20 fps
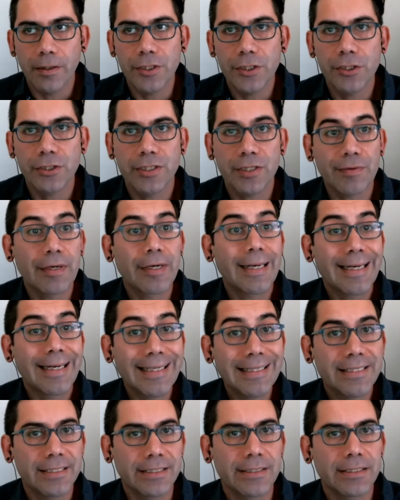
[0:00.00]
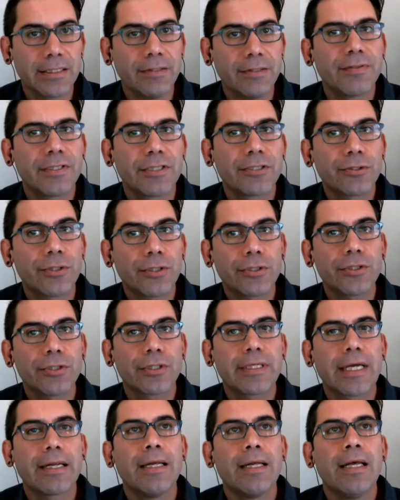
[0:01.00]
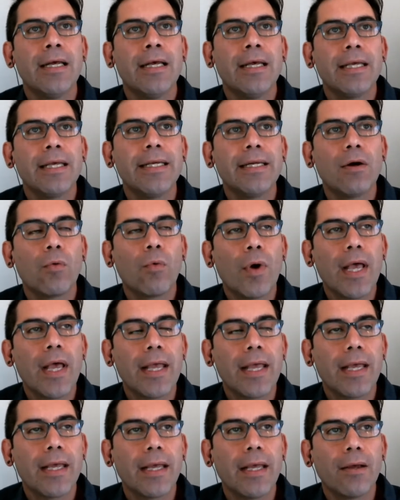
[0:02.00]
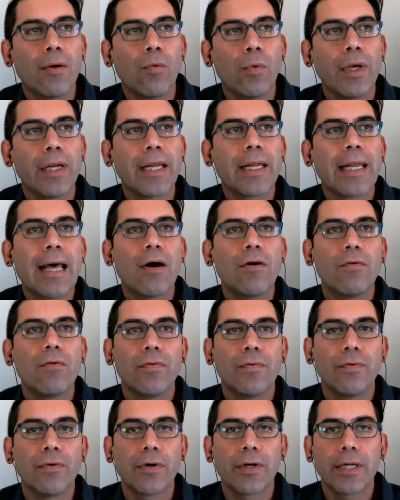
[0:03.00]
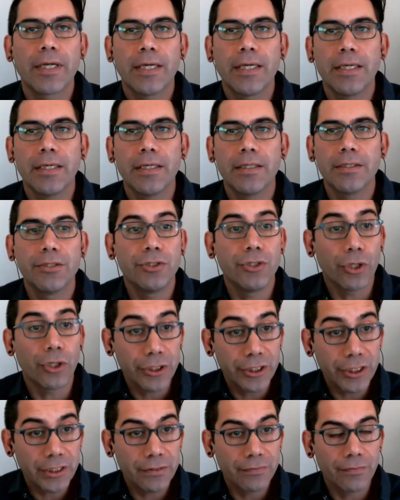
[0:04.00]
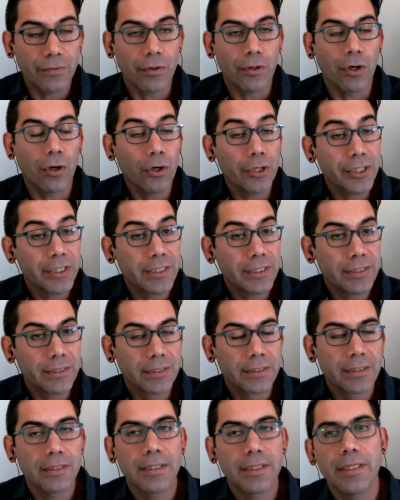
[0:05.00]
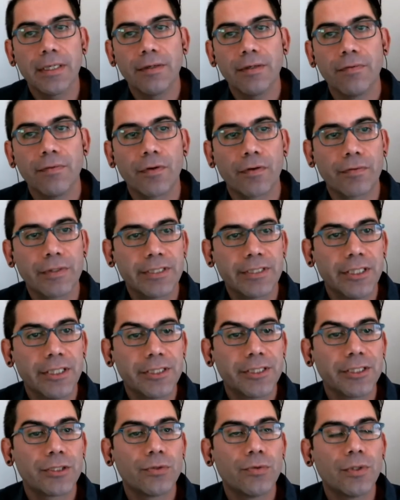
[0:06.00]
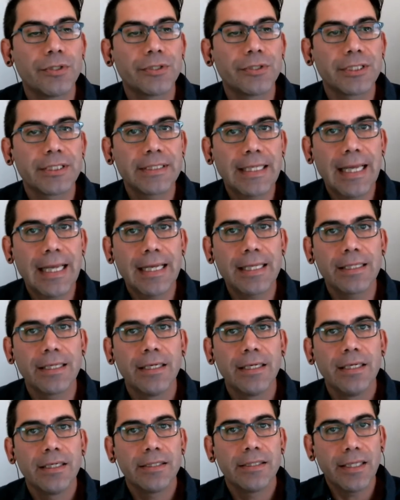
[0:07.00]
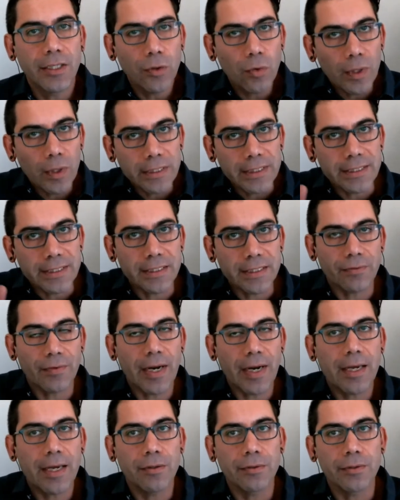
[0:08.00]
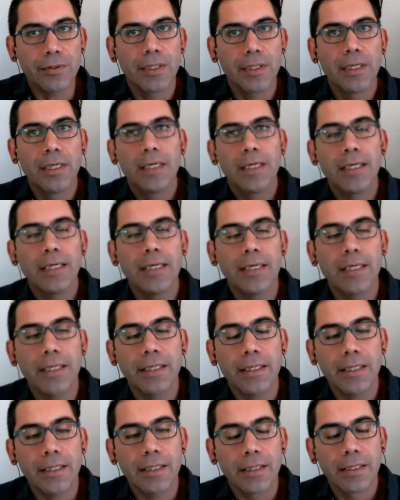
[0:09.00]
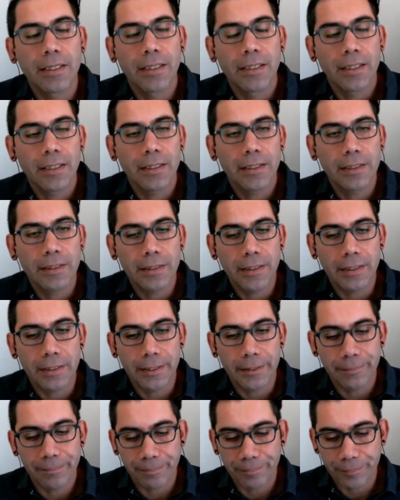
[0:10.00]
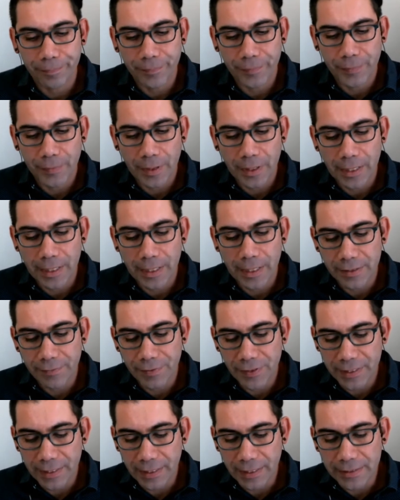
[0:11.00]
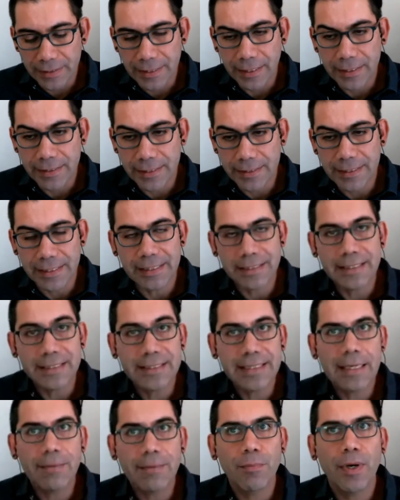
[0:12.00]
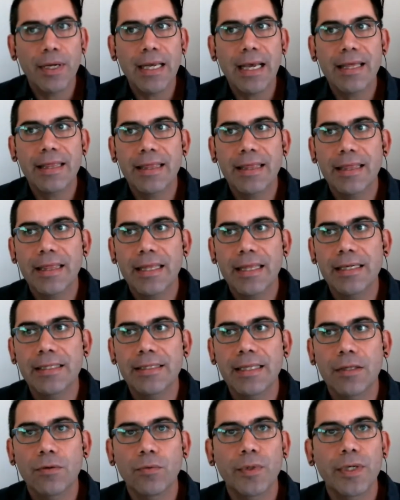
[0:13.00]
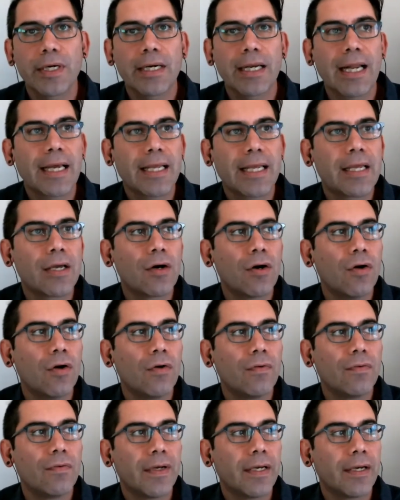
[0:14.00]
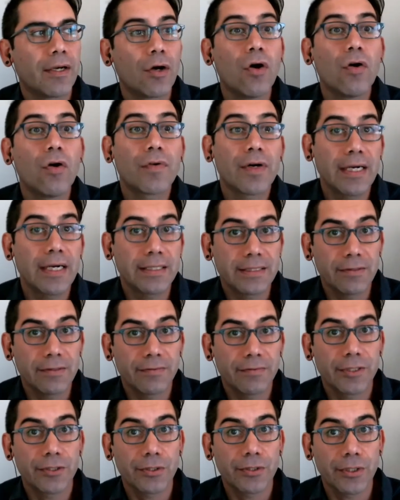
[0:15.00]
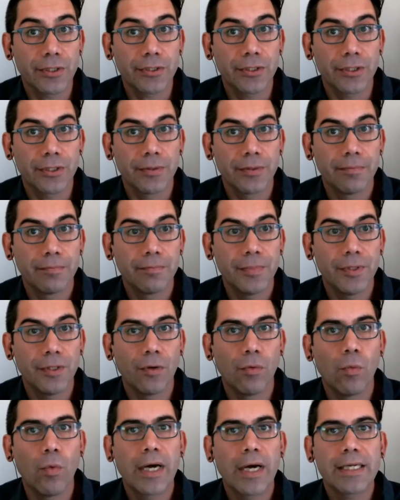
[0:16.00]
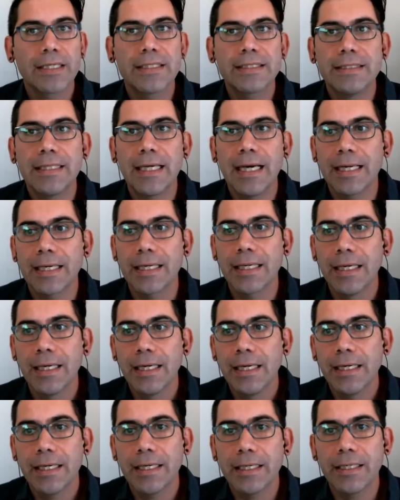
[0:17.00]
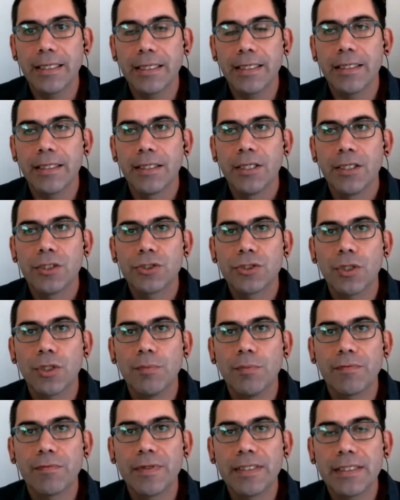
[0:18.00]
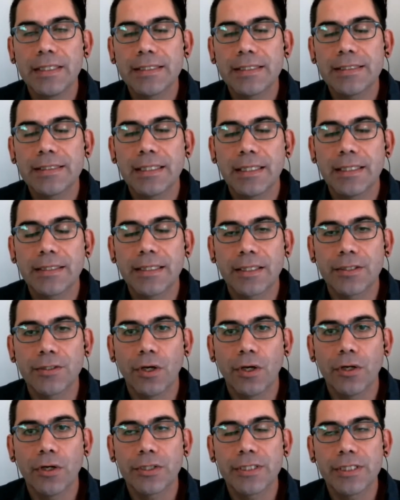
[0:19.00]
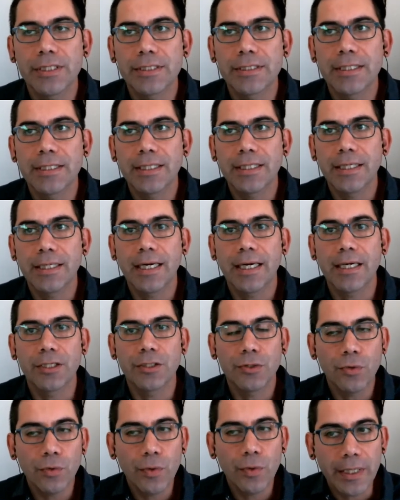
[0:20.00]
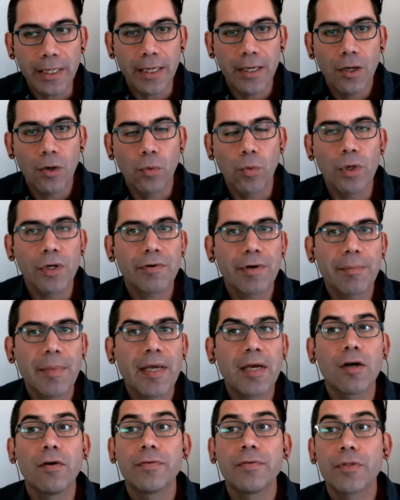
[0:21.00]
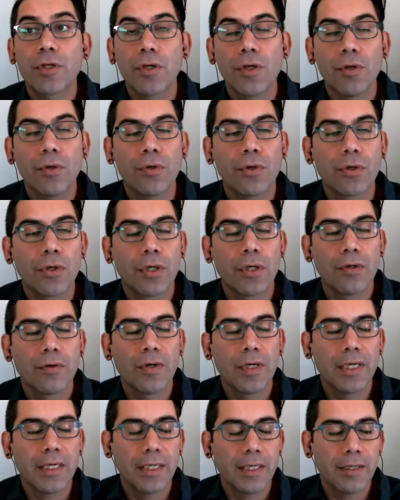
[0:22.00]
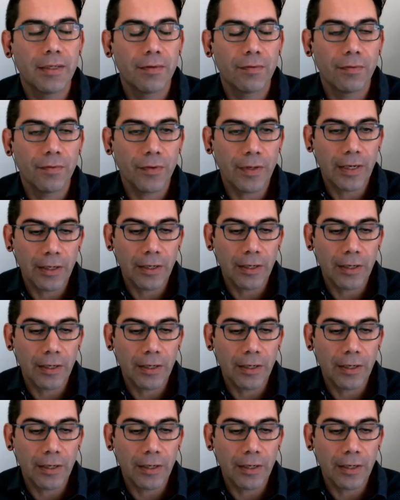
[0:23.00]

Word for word: on issues around literacy, infrastructure that, in a way, uh, will allow for uh, judges, for lawyers, uh, for mm-hmm. researchers to understand the nuances around um, artificial intelligence. In the same way, I think that we are lacking of a governance infrastructure. You know, what is that? some of these uh, technologies uh, are doing will remain obscure uh, for